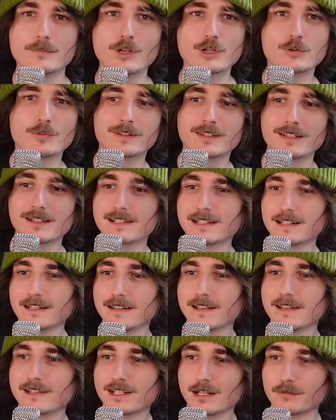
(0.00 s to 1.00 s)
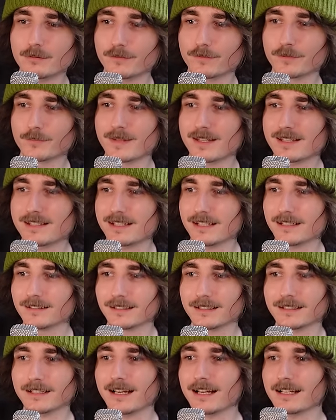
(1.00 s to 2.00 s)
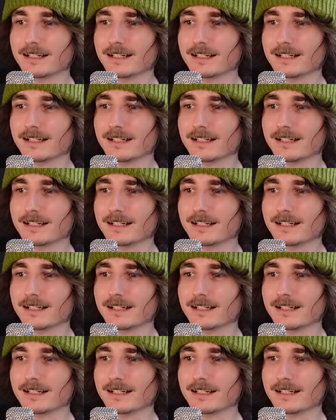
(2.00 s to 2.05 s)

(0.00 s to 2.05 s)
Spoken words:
image with the slinkies coming from the ceiling,